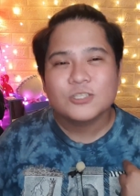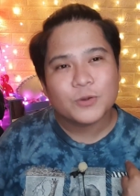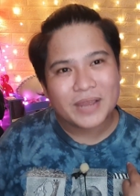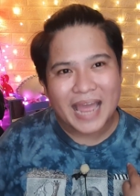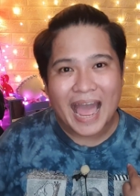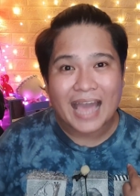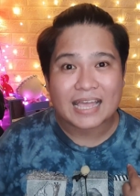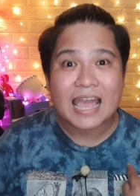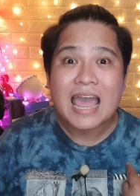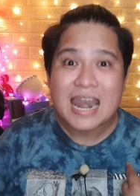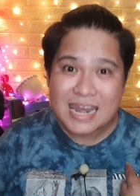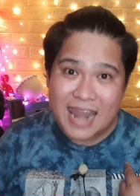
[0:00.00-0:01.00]
to react
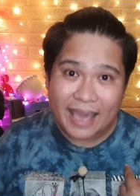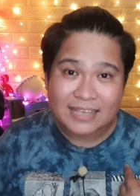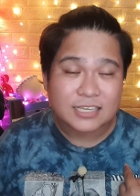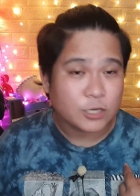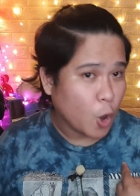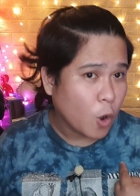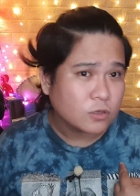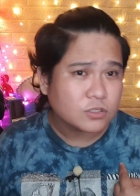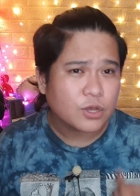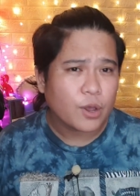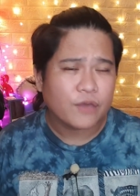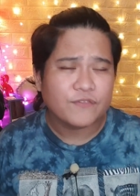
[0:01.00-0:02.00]
next. And
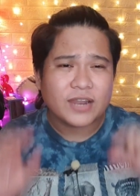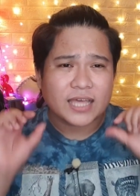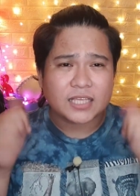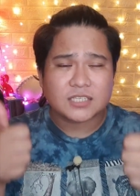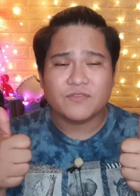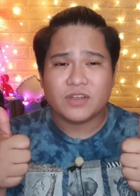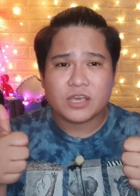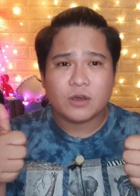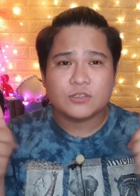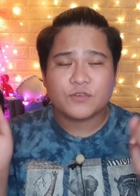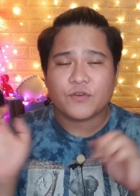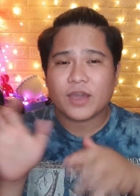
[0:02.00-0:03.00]
also, if you like this
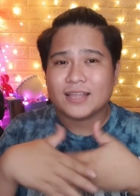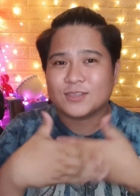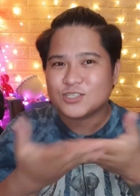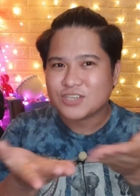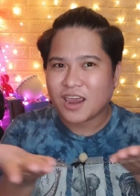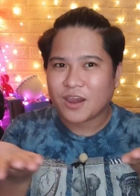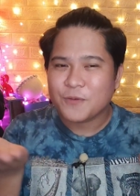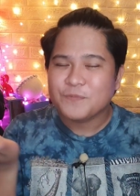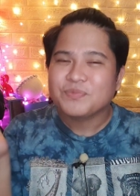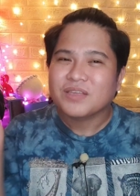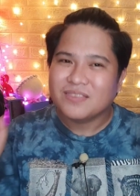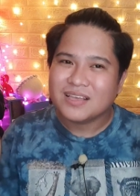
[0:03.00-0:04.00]
video, don't forget to share
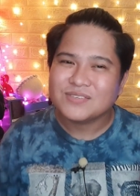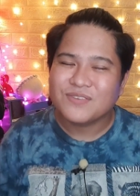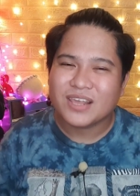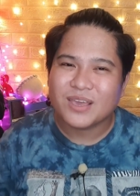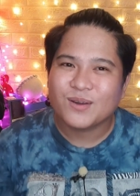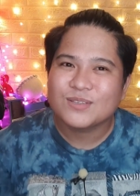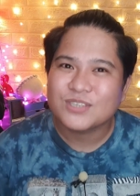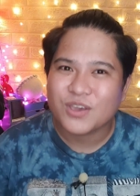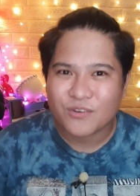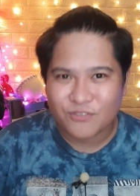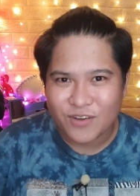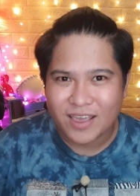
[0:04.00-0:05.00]
this video to
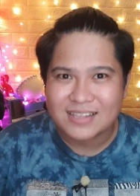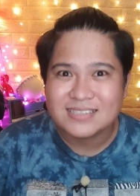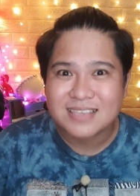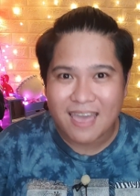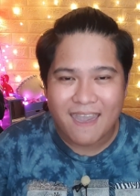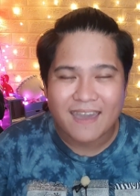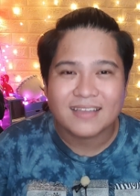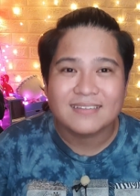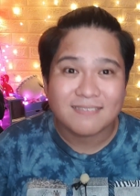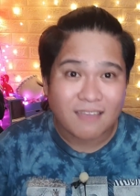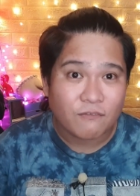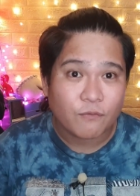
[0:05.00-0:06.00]
your friends and
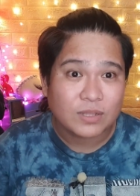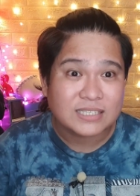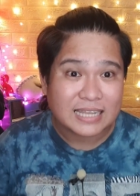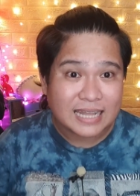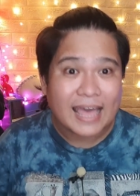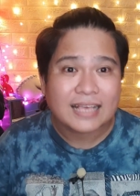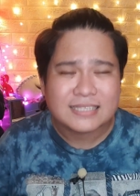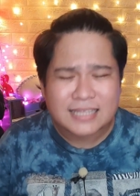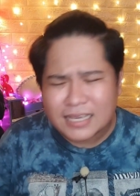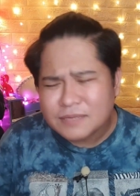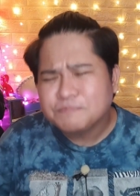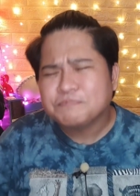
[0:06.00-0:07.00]
loved ones. And
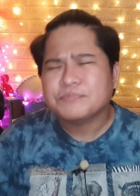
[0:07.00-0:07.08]
lastly,